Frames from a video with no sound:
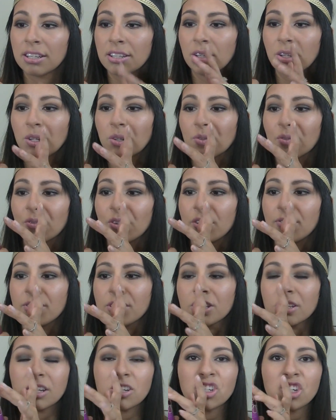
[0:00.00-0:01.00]
you know, Forever
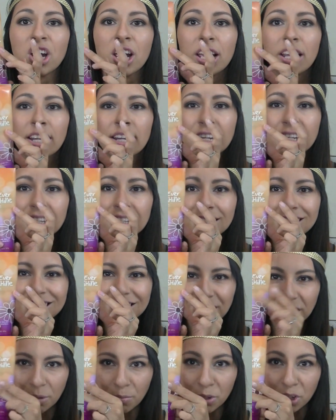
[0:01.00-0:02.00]
Sunshine and it's
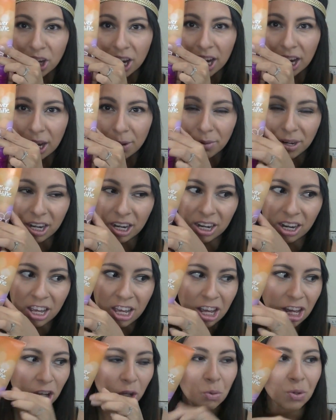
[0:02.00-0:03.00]
summertime and
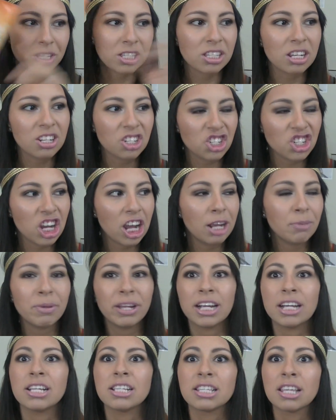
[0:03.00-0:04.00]
you want sunshine
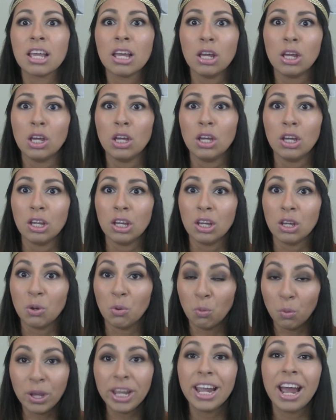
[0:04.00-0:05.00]
because
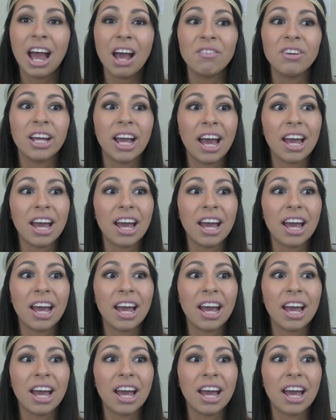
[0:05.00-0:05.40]
we haven't